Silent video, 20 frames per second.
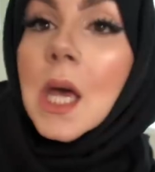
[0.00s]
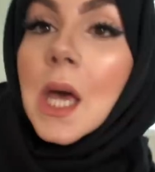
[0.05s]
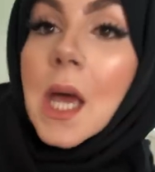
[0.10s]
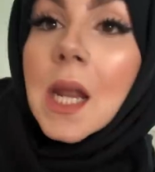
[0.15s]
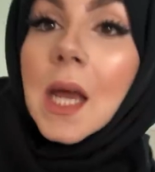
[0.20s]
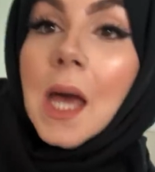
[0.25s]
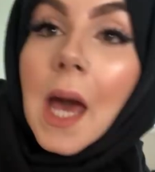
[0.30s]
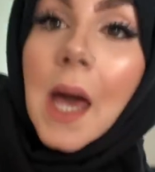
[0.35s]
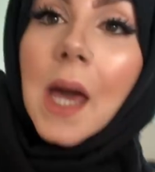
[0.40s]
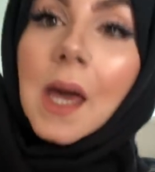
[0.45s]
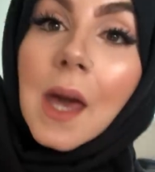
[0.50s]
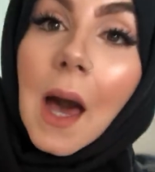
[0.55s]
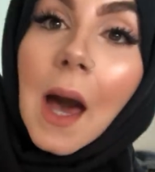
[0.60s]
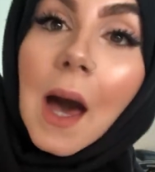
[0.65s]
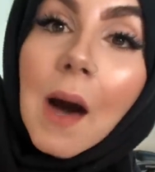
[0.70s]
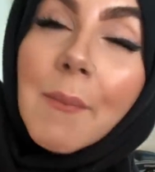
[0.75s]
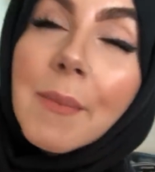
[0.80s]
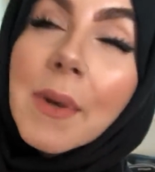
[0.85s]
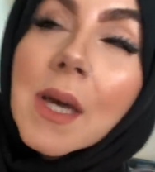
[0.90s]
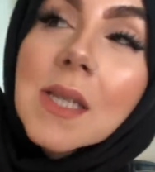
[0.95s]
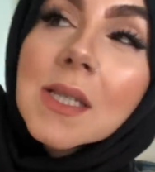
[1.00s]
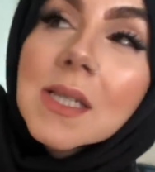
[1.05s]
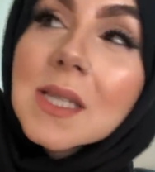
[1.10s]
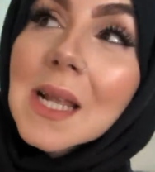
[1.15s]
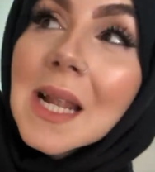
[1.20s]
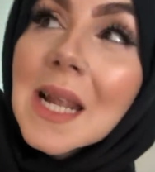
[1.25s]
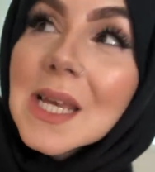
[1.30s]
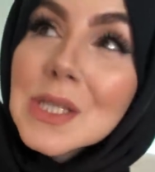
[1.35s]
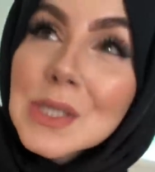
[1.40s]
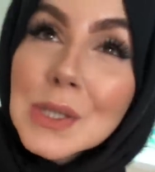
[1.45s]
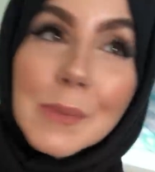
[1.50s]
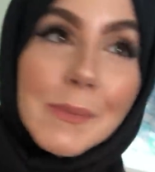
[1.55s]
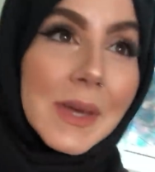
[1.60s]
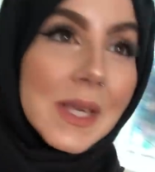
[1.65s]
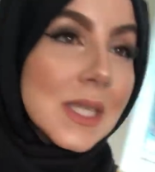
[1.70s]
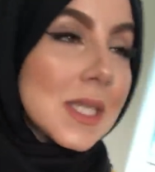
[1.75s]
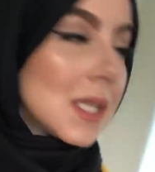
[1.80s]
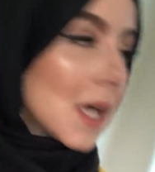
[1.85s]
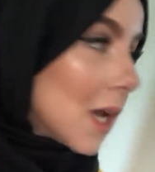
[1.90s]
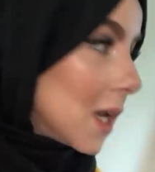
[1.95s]
and hang it out because it's a little
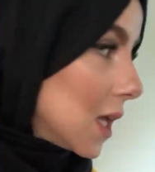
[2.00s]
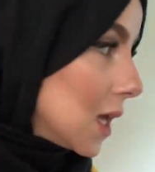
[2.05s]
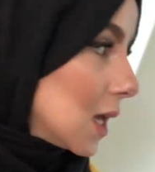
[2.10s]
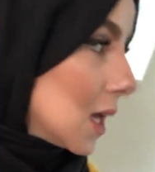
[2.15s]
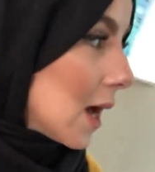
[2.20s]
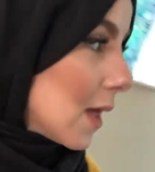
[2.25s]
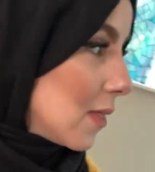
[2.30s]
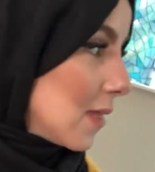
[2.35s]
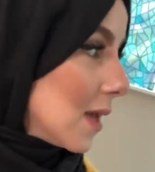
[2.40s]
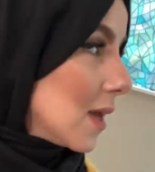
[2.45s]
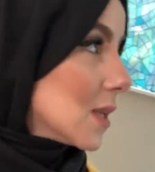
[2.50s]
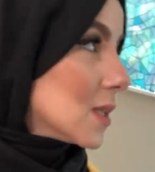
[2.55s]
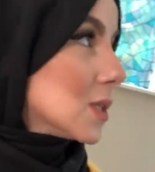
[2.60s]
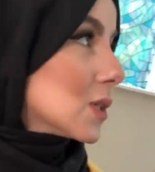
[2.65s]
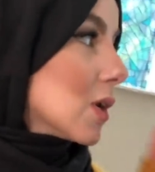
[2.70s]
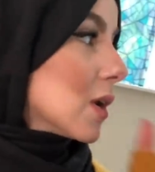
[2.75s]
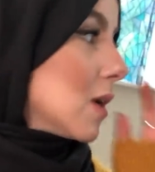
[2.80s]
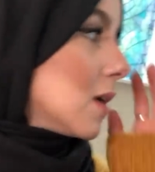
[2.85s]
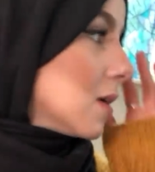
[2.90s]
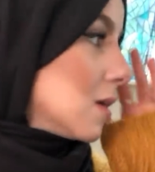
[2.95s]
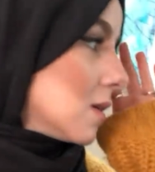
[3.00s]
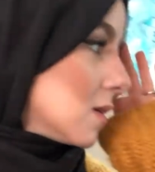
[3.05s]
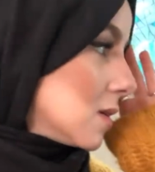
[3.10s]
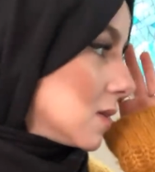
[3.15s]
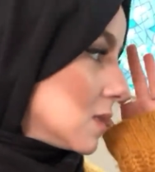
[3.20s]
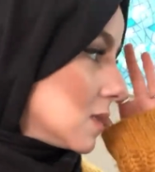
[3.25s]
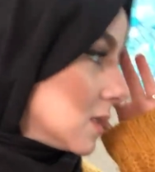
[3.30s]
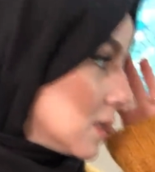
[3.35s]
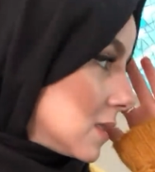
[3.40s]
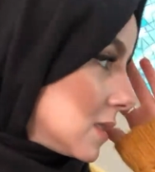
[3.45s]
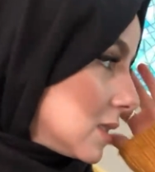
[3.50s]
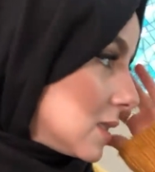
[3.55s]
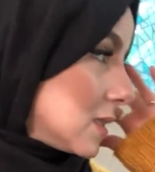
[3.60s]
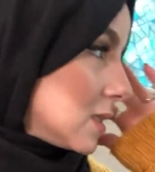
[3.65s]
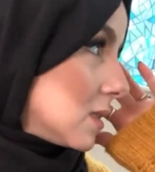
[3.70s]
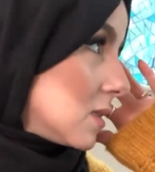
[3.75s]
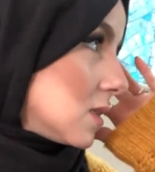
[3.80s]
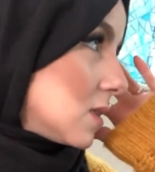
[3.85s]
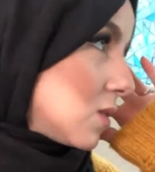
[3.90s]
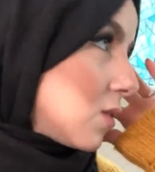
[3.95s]
bit sunny. I think it's gonna,
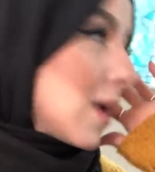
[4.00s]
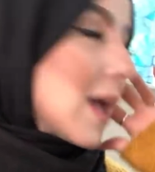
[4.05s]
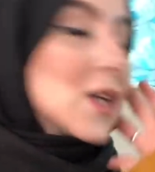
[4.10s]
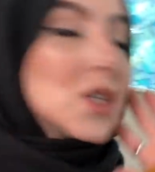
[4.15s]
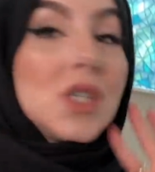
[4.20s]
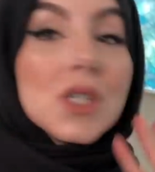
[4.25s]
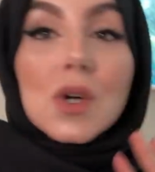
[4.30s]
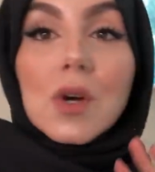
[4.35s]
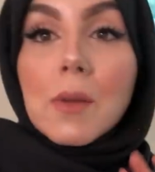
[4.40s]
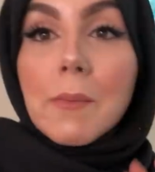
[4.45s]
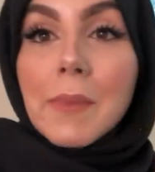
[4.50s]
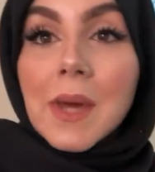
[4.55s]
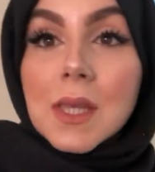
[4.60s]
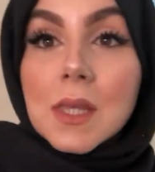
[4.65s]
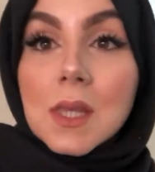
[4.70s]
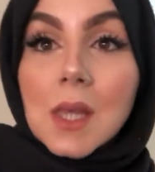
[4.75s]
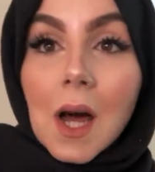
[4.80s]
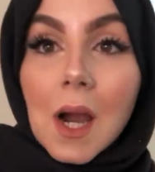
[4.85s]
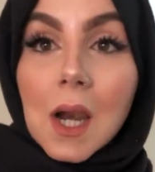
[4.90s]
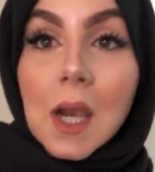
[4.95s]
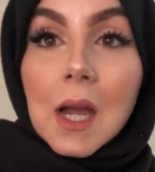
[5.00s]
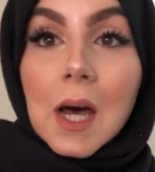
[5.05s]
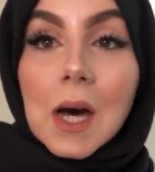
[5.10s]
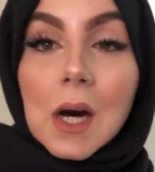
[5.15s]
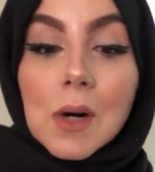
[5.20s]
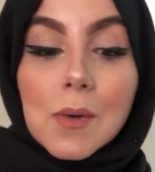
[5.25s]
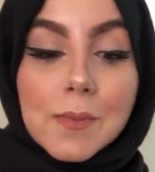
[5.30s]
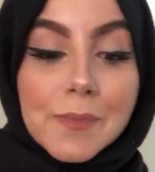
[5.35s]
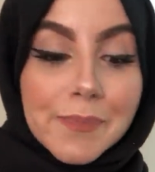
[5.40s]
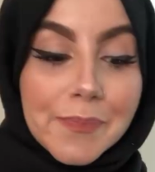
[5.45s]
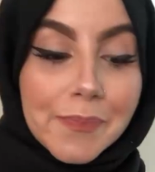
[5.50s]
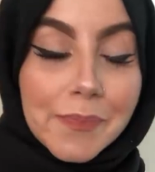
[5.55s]
actually it's gonna be a bit dull now.